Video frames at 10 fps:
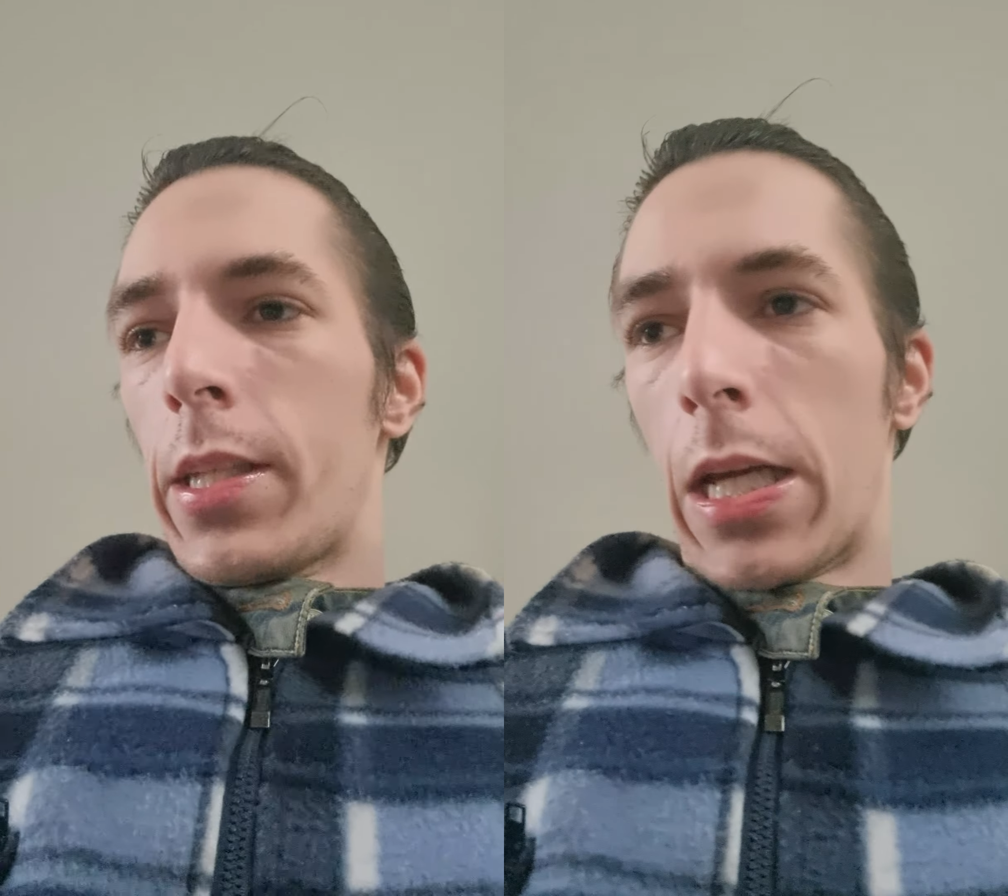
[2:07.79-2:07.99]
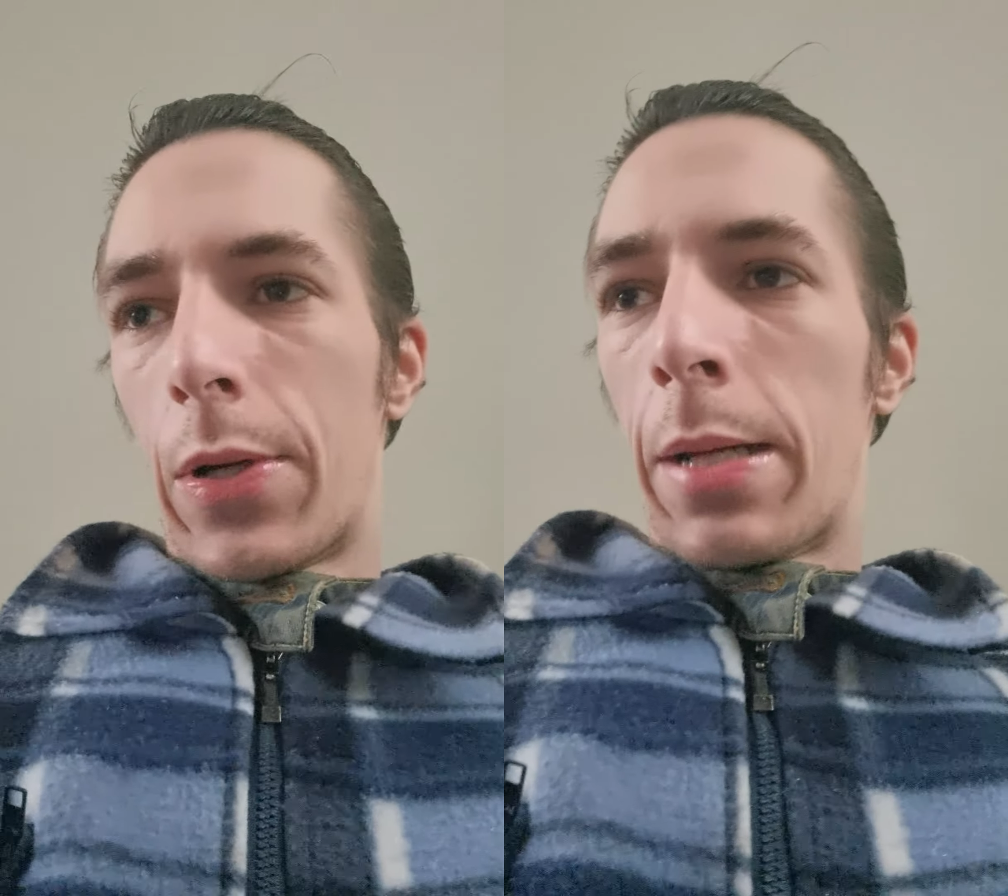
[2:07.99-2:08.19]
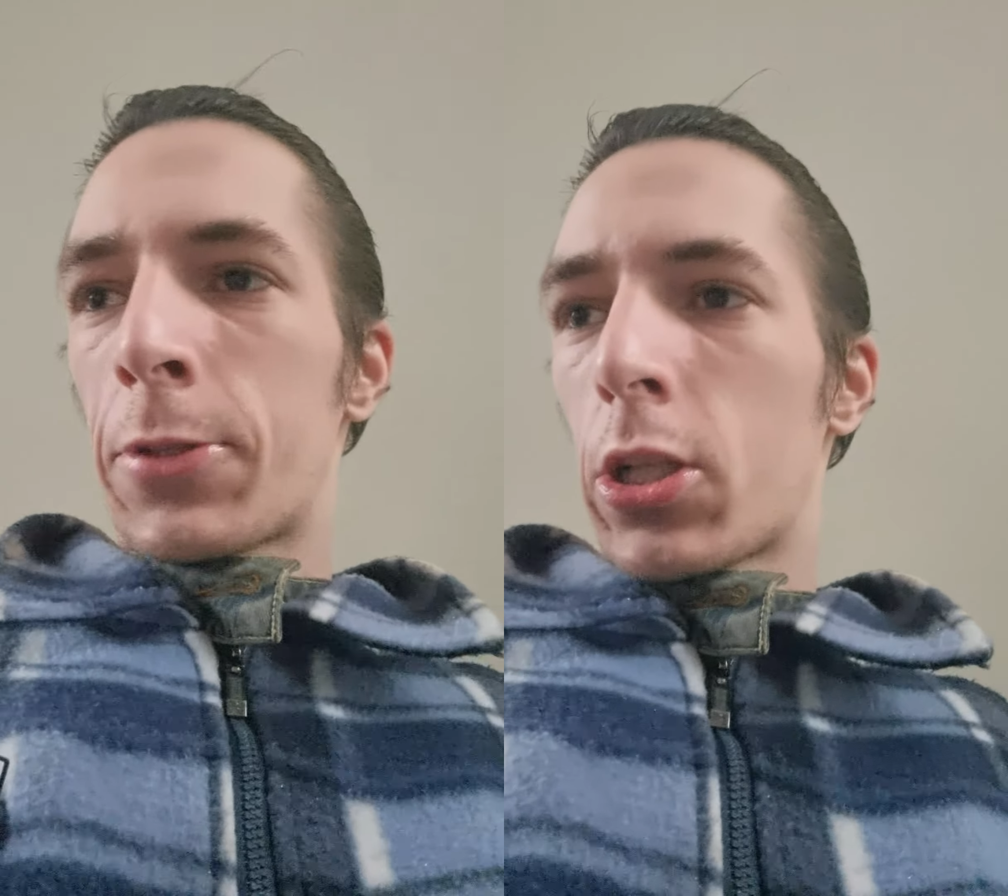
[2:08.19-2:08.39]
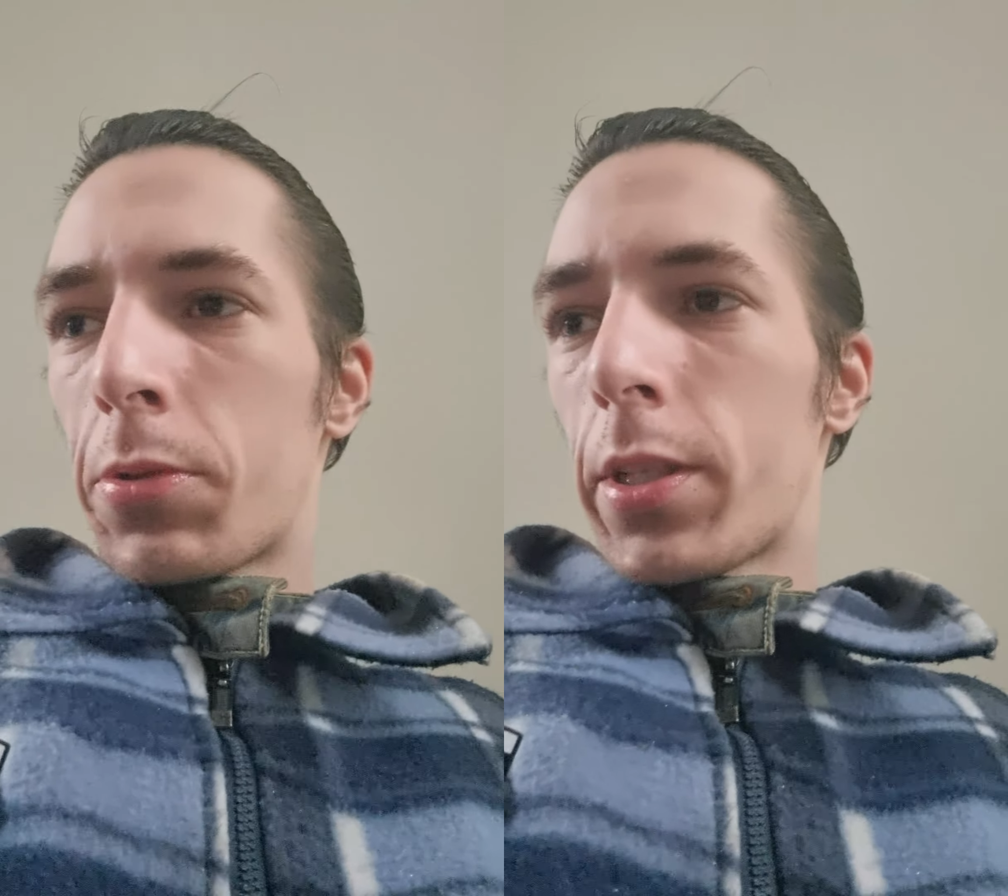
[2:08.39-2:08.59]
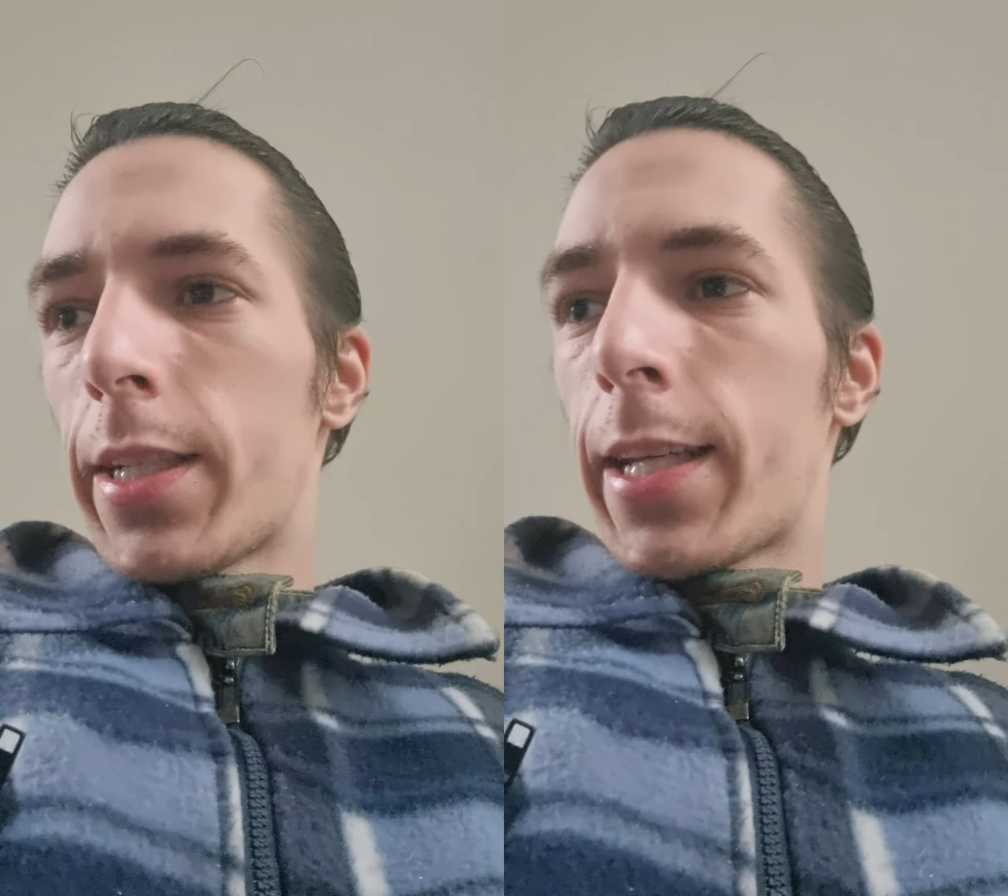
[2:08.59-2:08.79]
Now I'm
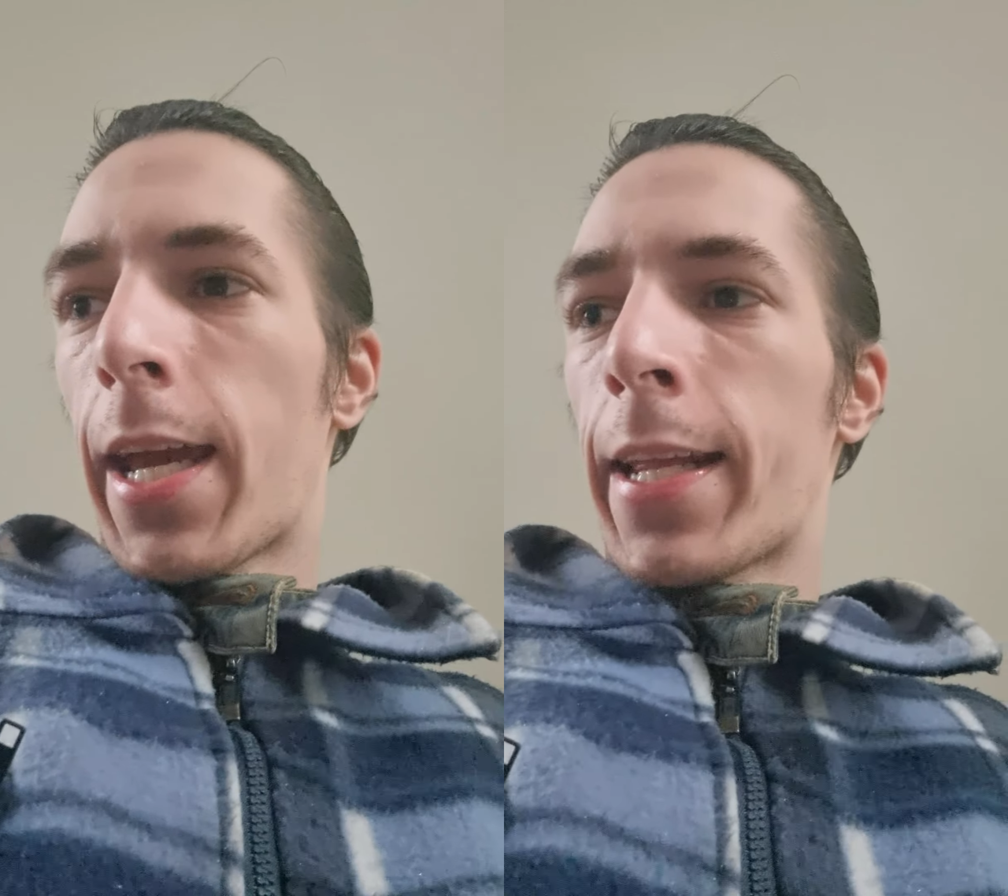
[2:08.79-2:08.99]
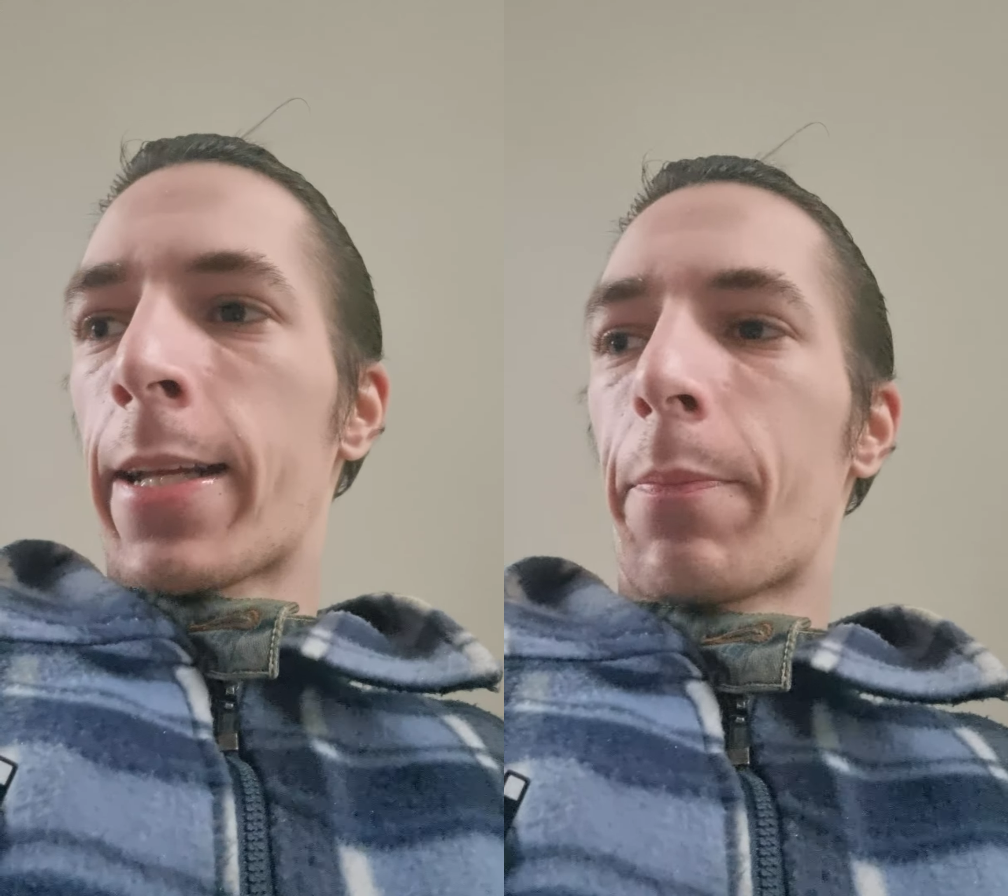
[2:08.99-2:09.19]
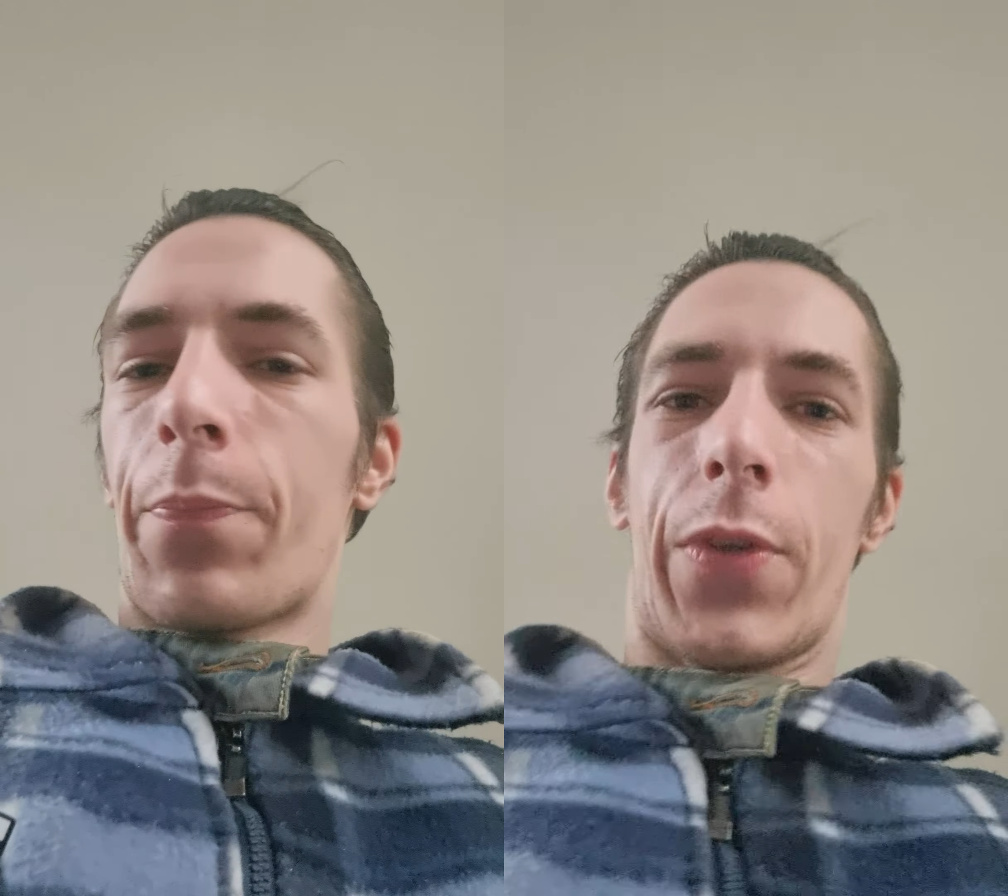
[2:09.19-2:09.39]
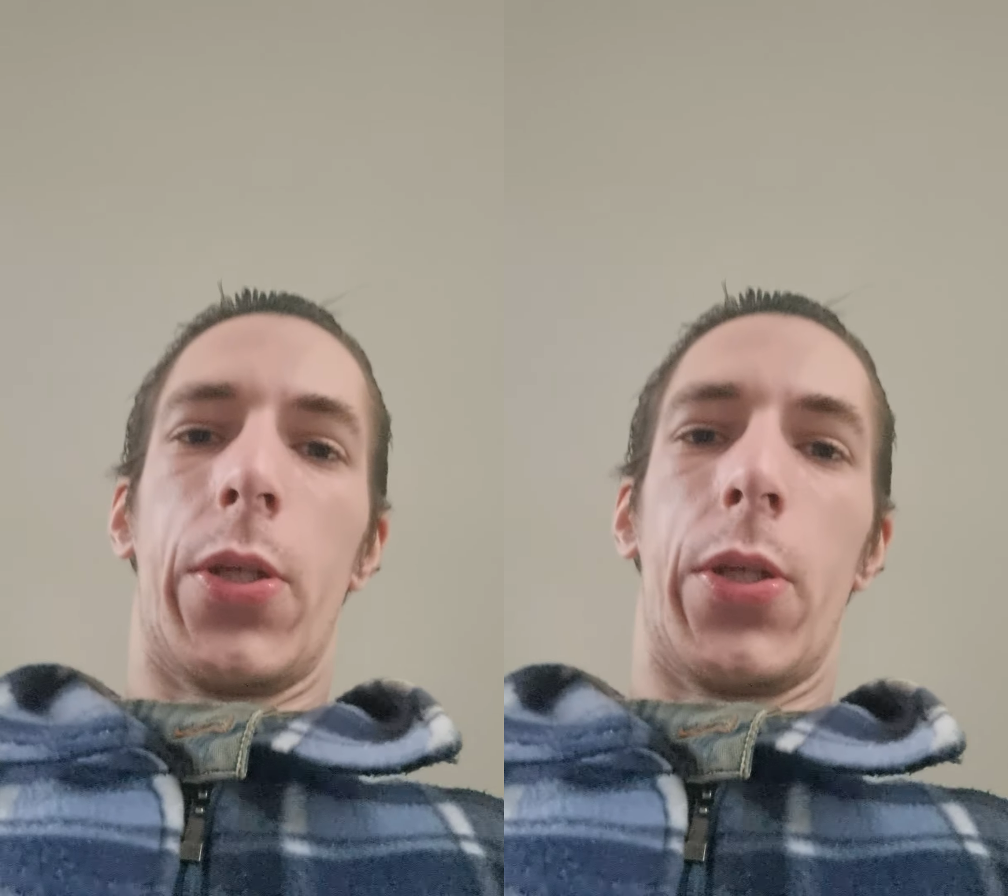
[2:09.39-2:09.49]
currently getting